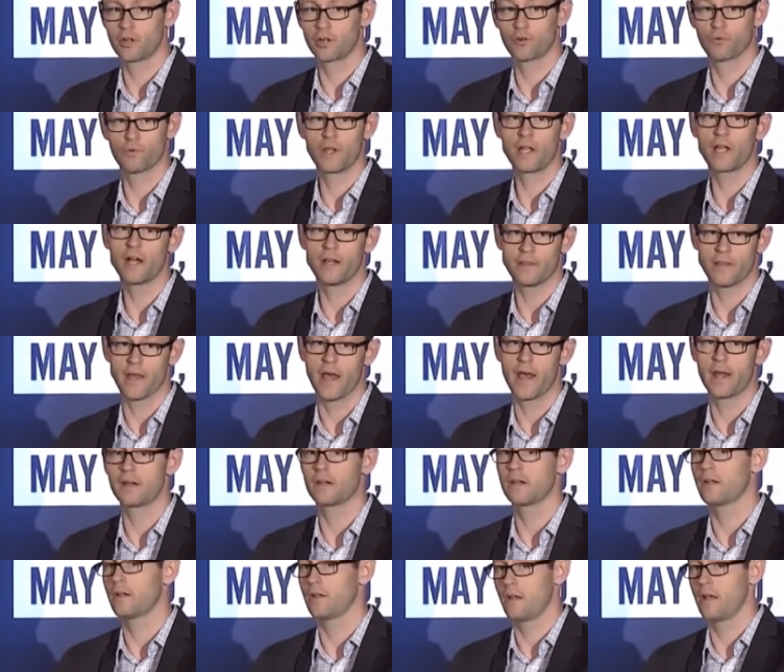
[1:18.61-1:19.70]
agree on
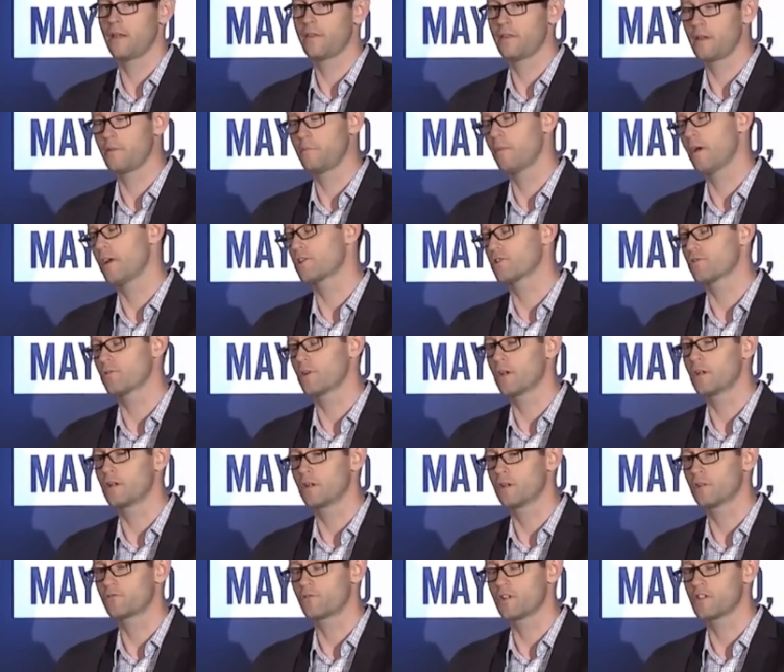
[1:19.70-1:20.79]
that and then measure
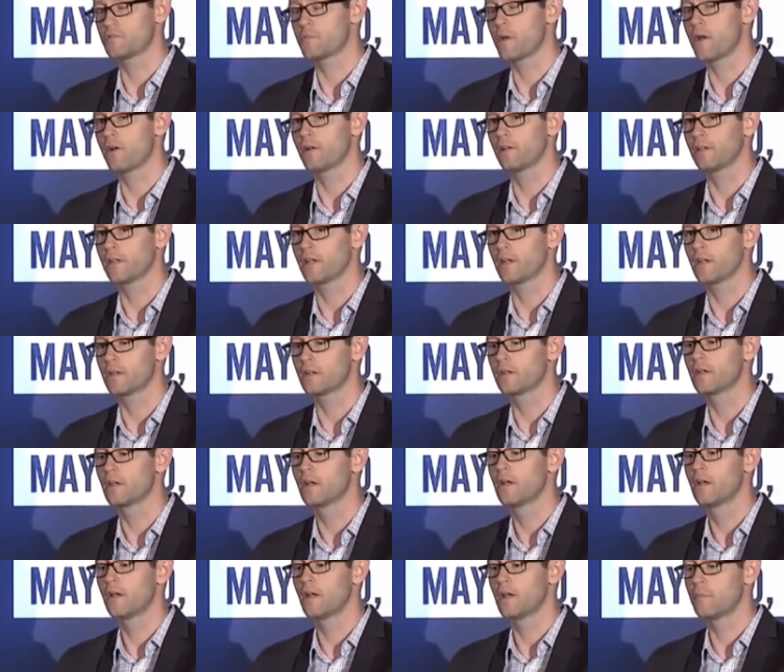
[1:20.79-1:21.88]
it transparently and
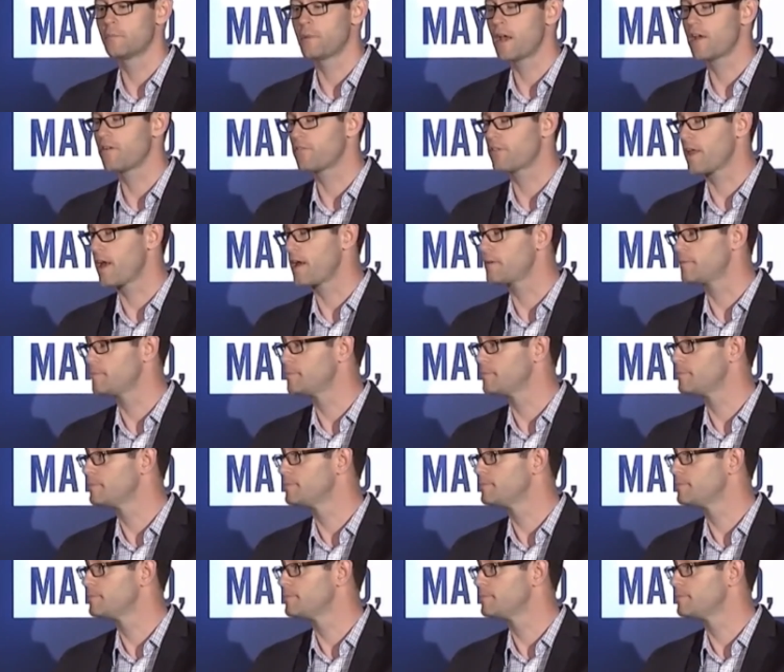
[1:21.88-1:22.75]
pay for that.